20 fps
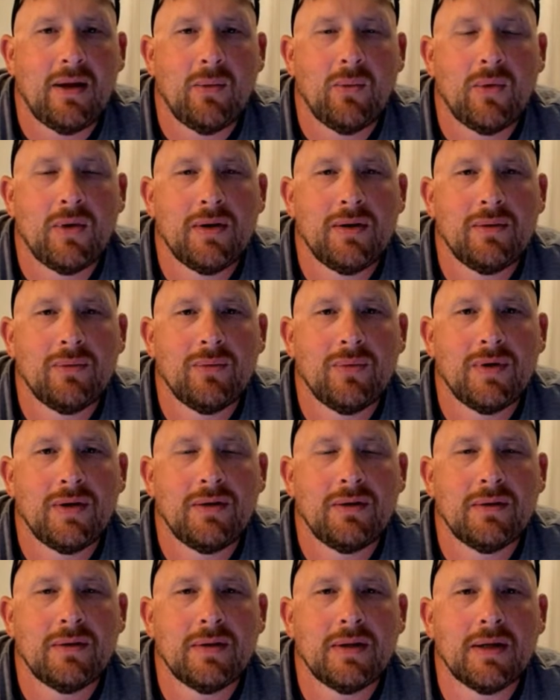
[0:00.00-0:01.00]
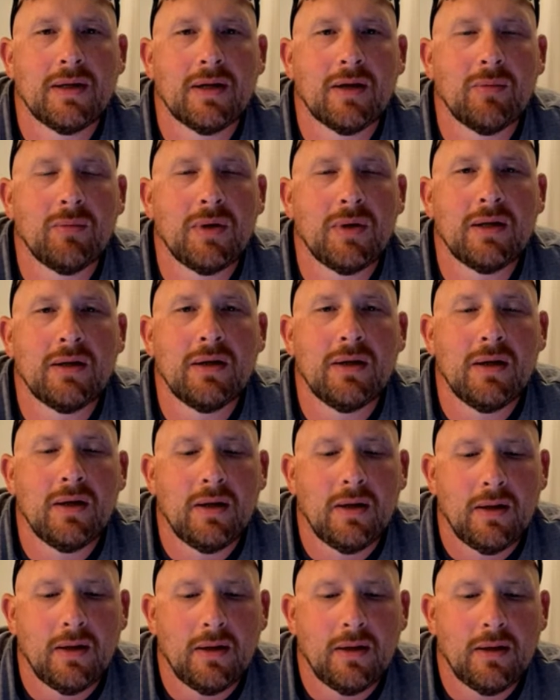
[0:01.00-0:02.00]
What do you think? I mean,
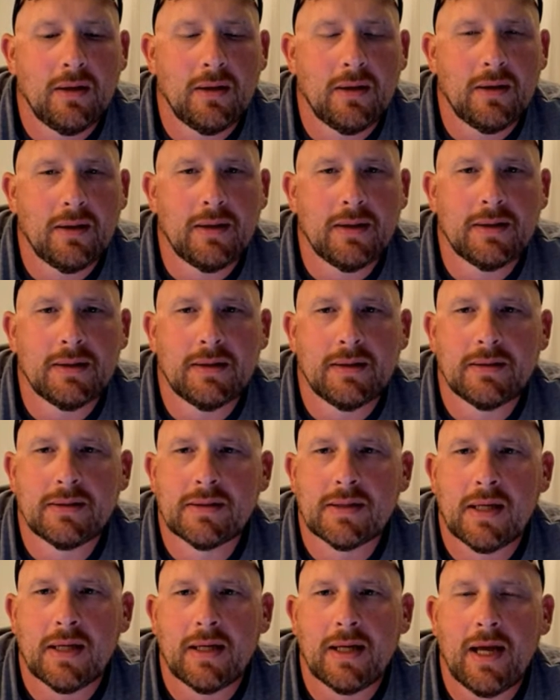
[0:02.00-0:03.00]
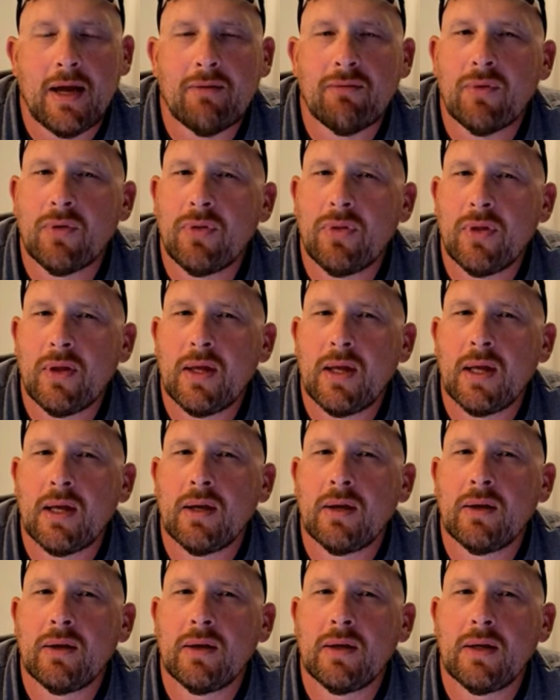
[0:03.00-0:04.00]
it's like
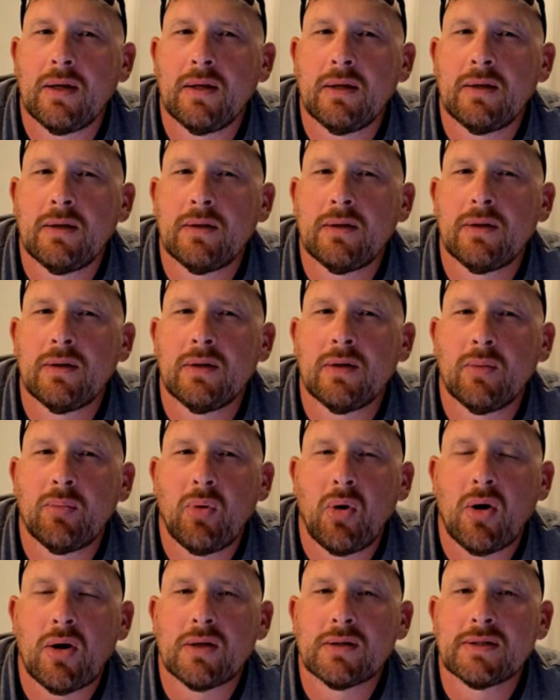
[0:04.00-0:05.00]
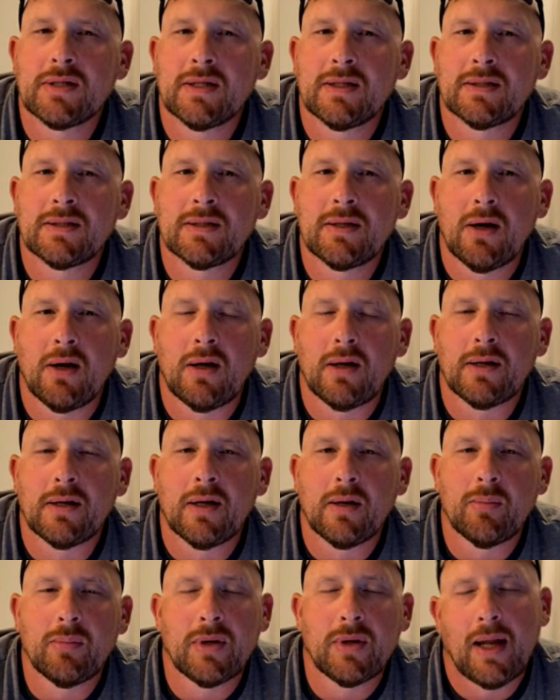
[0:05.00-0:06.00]
everything in the parks has gone
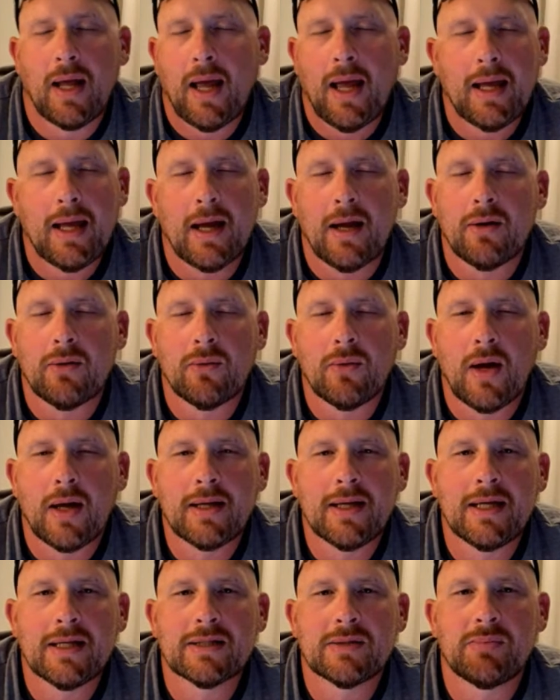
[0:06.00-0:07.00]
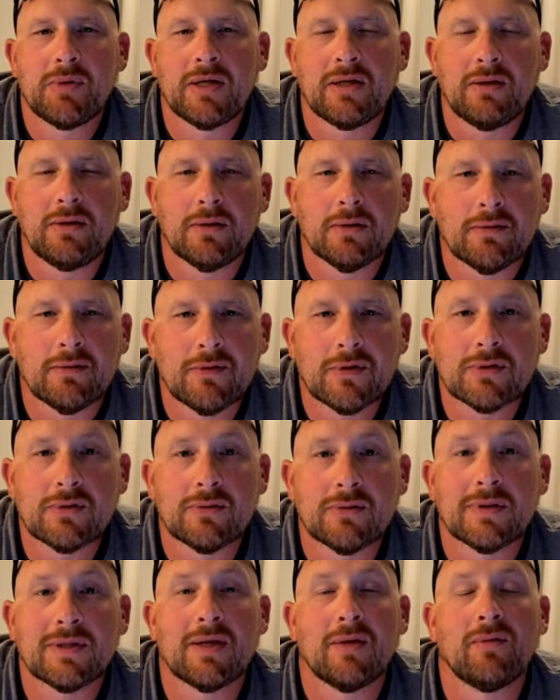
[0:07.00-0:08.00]
up, and I can't speak to Universal
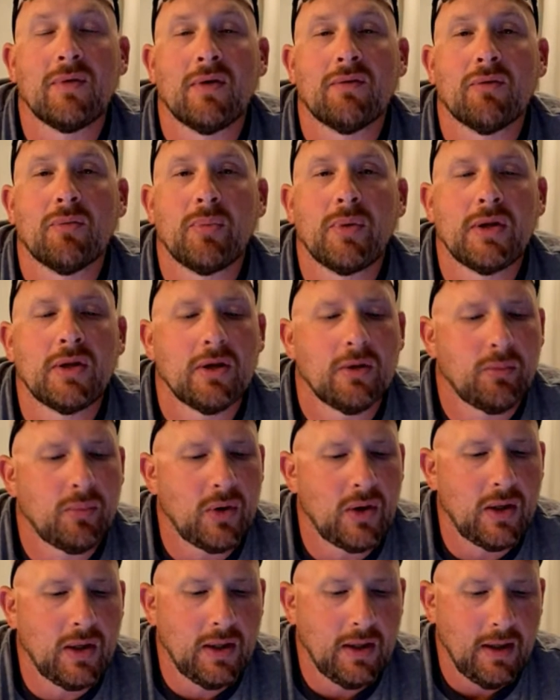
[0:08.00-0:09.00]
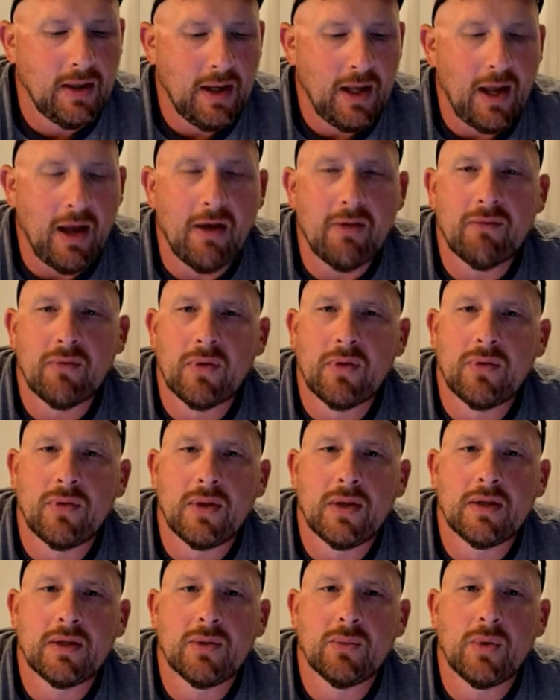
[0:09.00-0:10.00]
because I've never been there, but
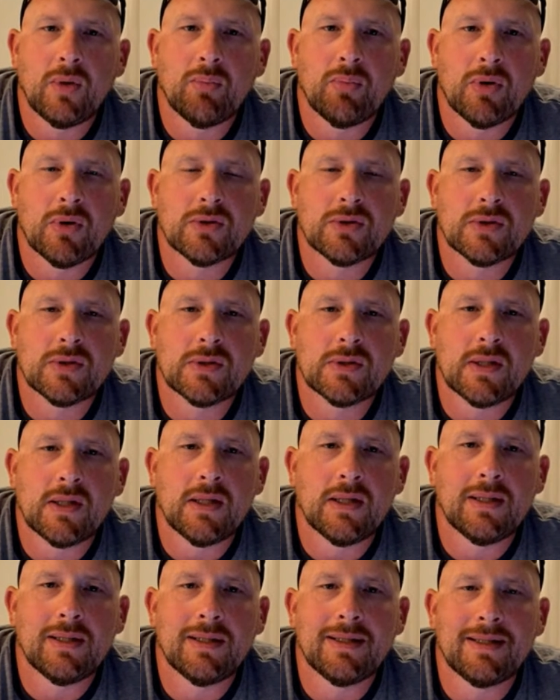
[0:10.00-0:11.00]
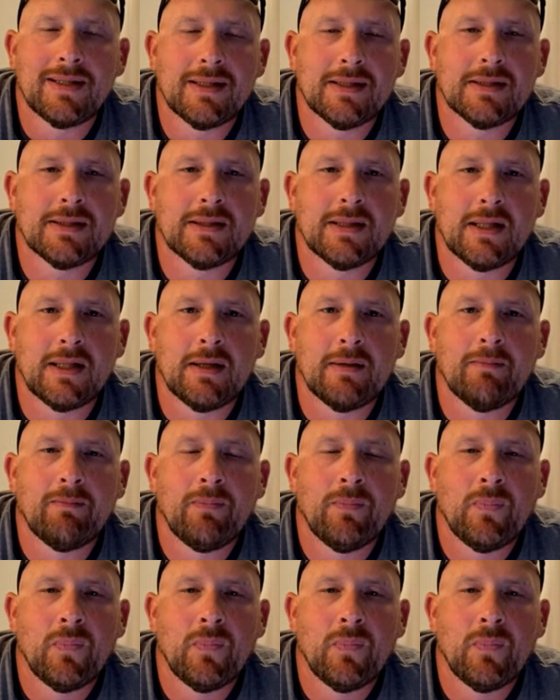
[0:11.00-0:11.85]
everything that we purchased in Disney